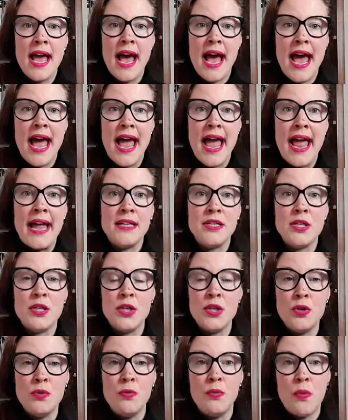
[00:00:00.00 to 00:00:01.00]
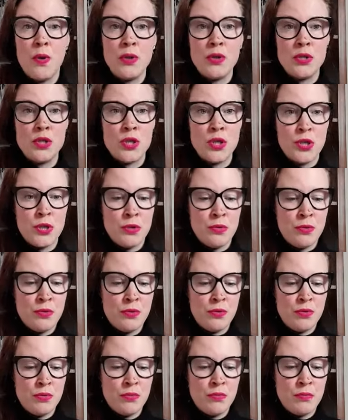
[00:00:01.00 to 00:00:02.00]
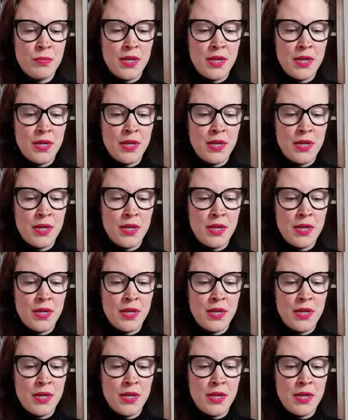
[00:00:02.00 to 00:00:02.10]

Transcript: and you want to,